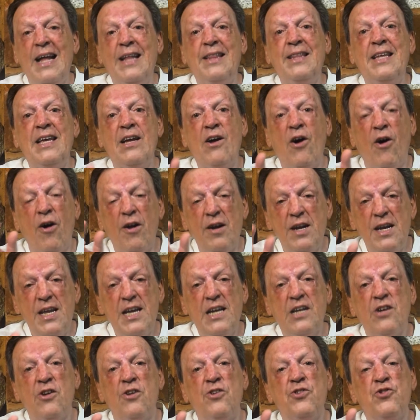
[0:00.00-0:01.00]
the
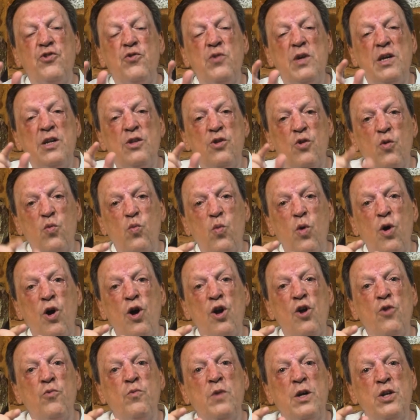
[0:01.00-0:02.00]
only country in the
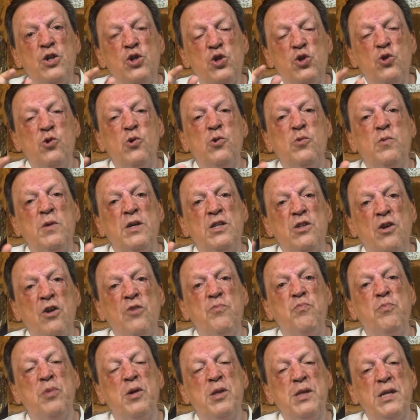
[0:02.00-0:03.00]
world where Jews were
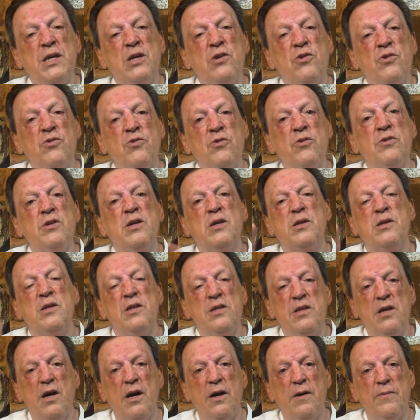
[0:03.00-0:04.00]
not persecuted is
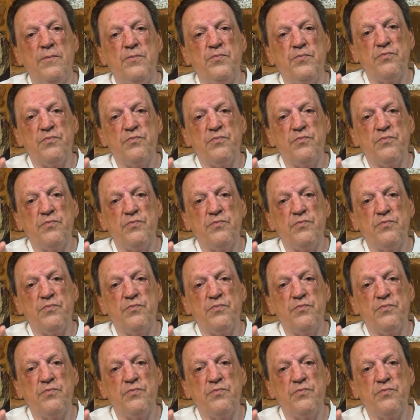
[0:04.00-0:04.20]
India.